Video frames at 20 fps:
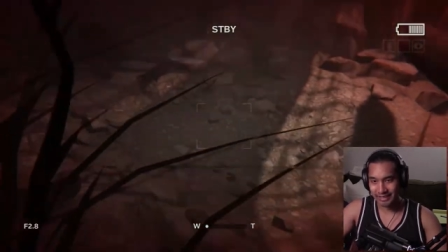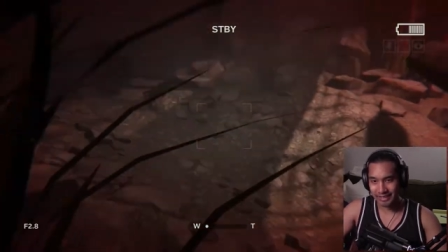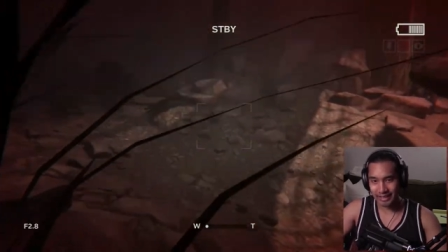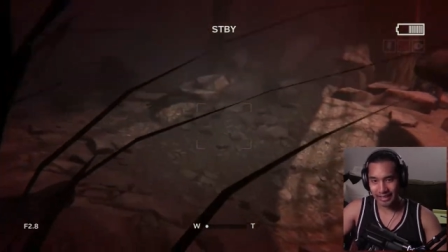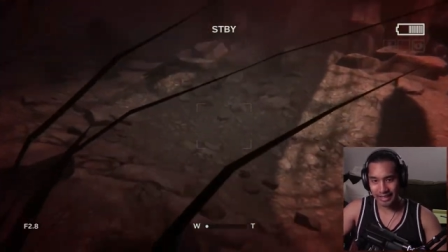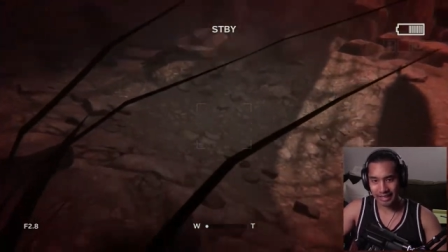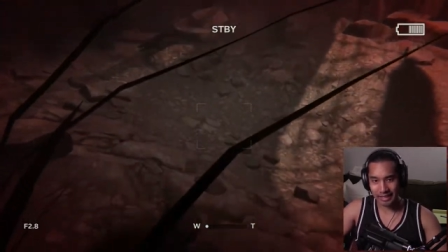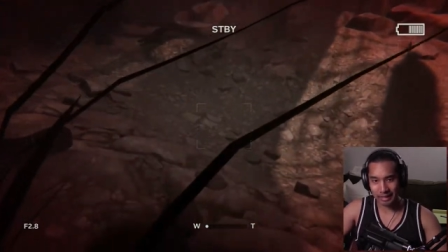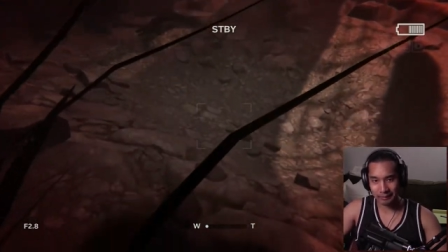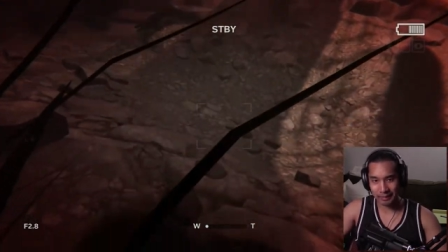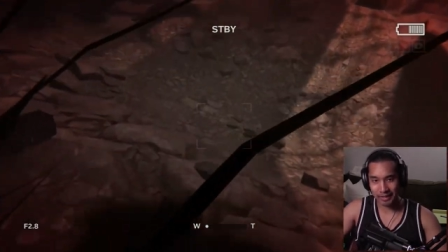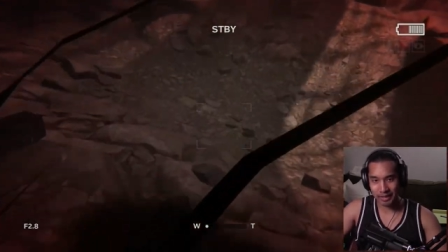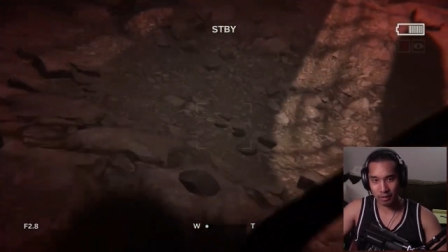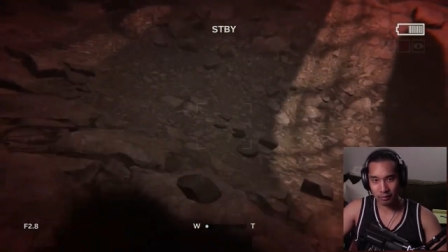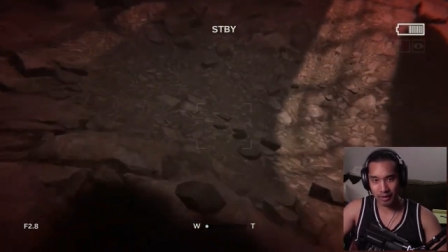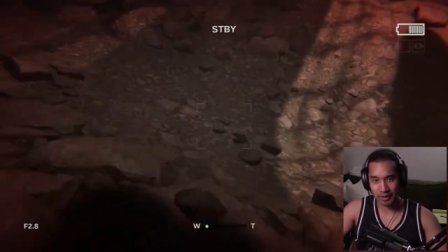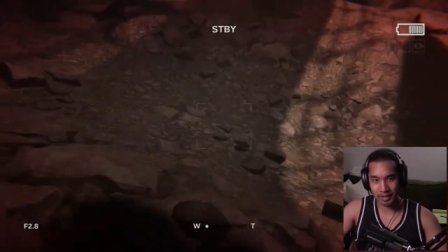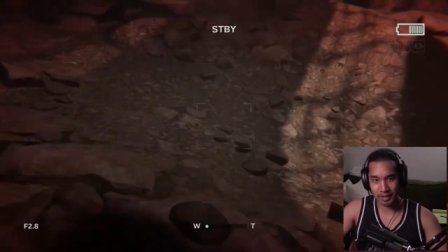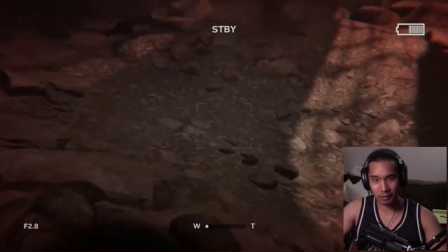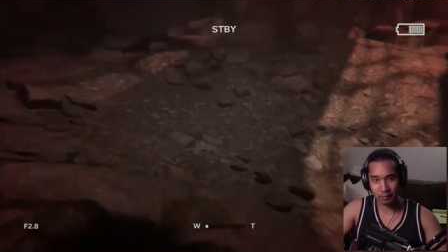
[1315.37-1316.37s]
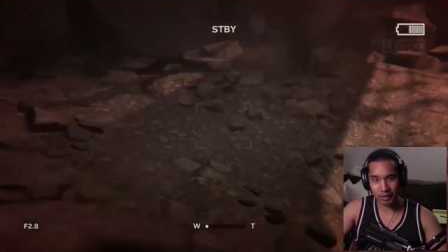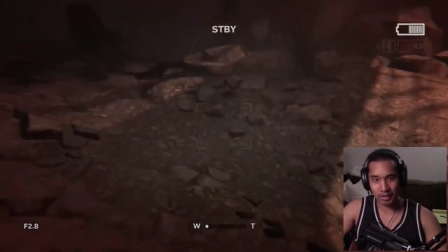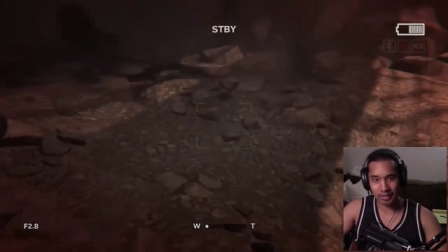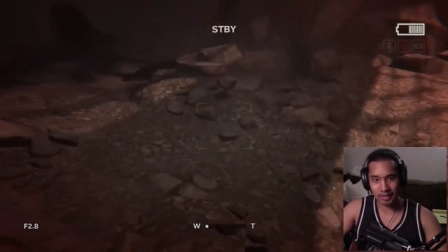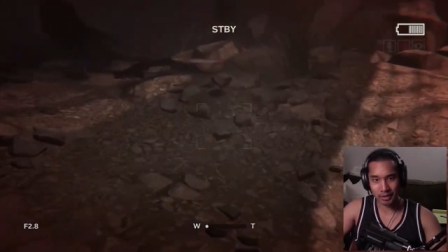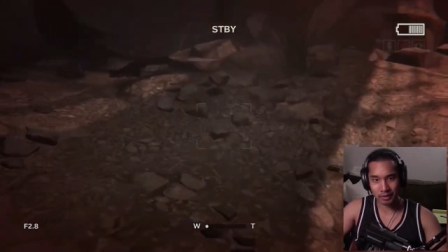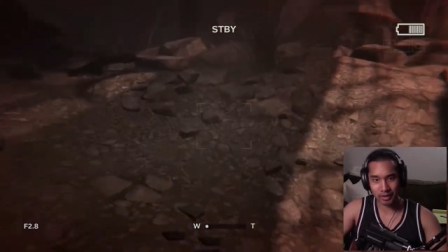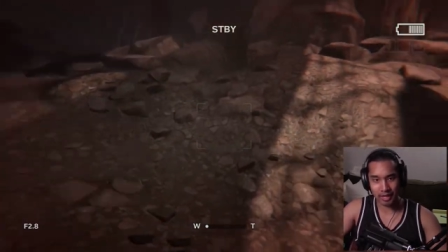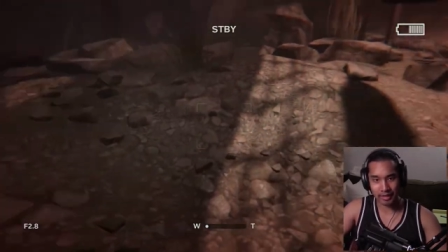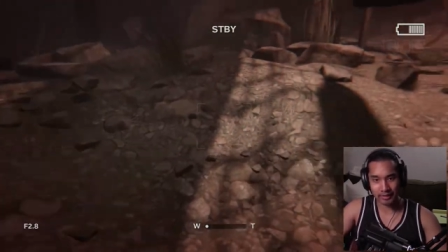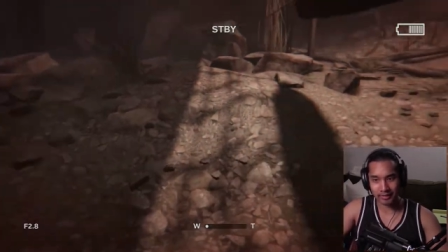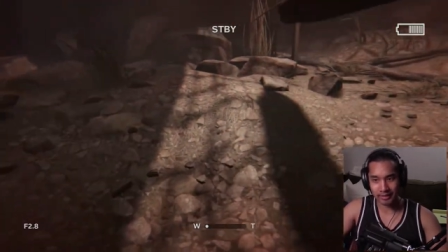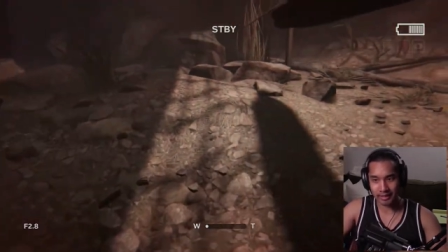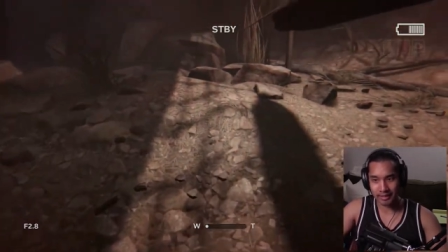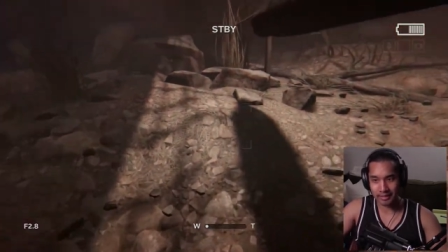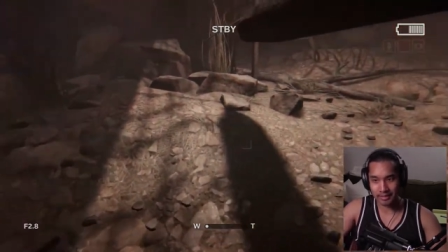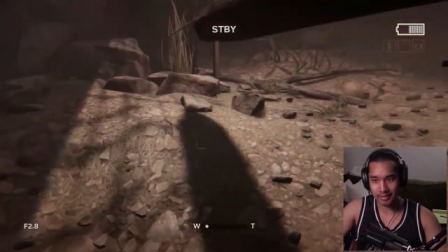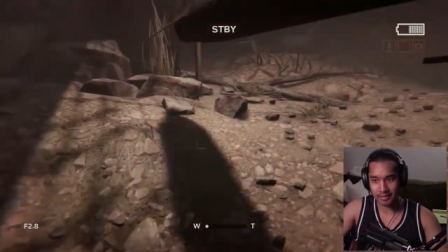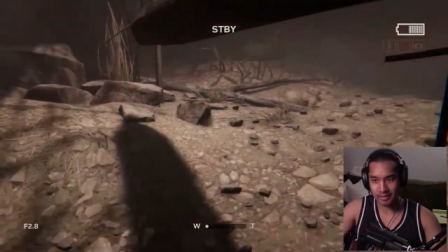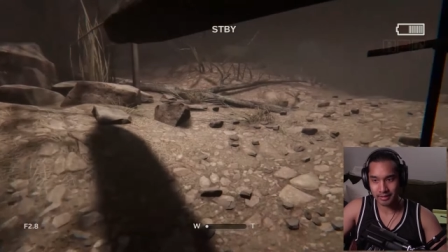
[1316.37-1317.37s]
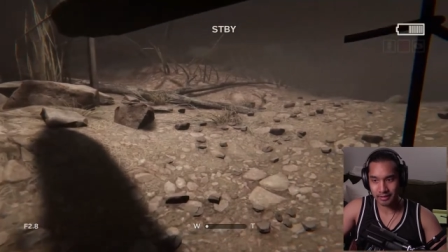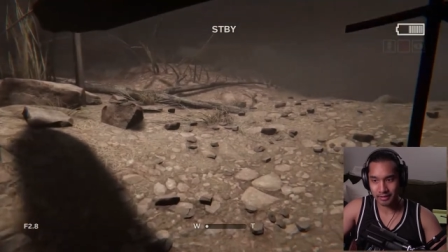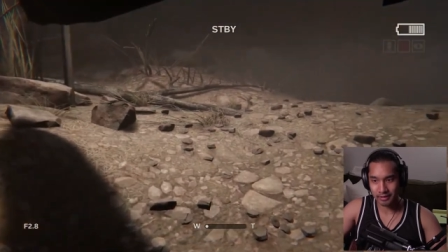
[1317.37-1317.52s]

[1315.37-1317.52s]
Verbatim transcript: Let me go under with you like this.